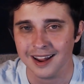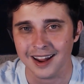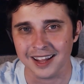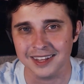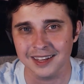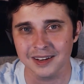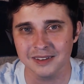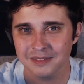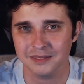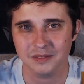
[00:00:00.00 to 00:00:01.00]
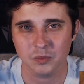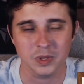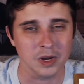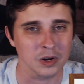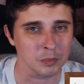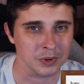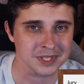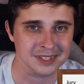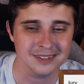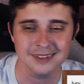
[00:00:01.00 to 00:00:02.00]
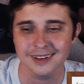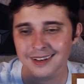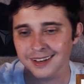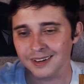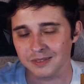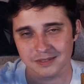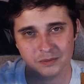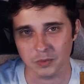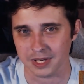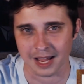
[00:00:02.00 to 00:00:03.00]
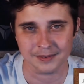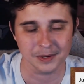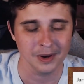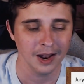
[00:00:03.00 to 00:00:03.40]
and then we go to prison, what have you.